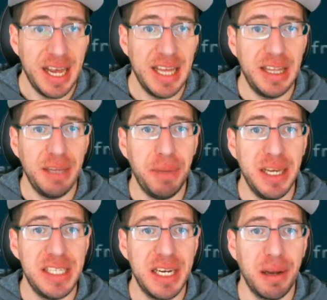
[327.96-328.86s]
And the
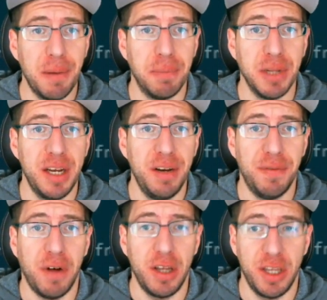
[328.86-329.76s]
basic blood
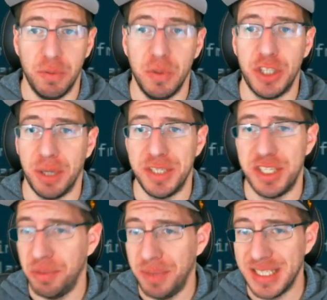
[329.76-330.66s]
volume, which I'm
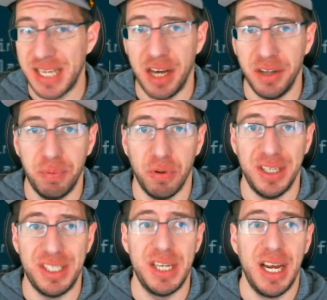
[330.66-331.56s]
assuming is health
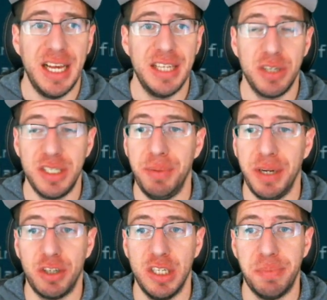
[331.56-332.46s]
points, is going to be
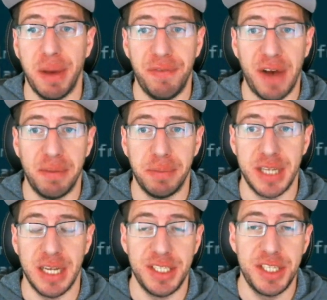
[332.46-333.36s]
increased by
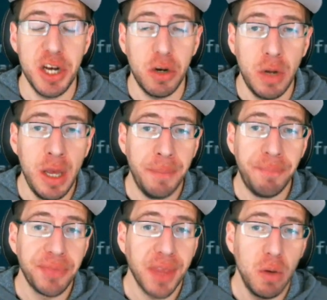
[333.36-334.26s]
5%. So
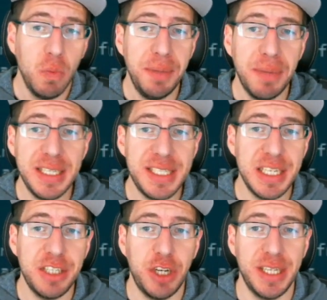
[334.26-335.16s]
we might
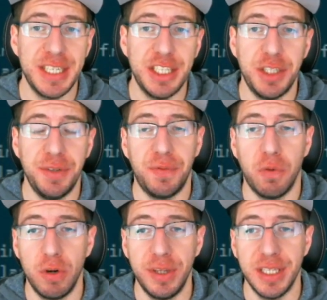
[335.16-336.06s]
see a transition
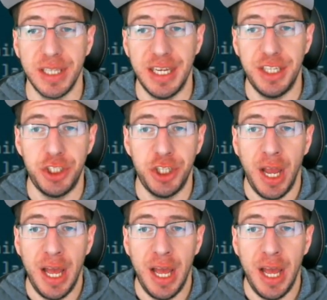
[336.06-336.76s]
for the Lich,